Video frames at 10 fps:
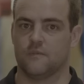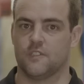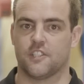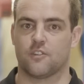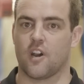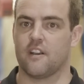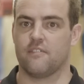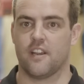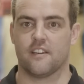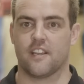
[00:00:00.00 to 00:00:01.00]
It's a great
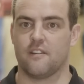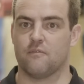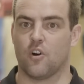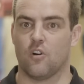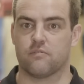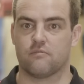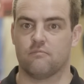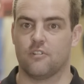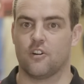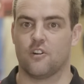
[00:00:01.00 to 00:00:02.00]
event, get involved.
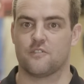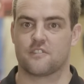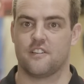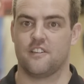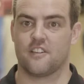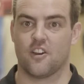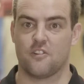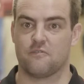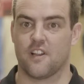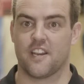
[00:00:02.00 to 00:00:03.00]
Where else can you
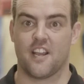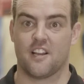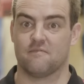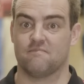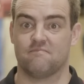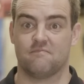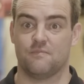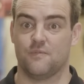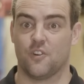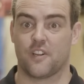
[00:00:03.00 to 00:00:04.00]
go flat out and
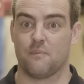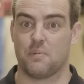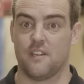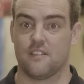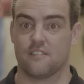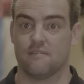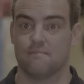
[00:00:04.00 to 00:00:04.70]
not get pinged?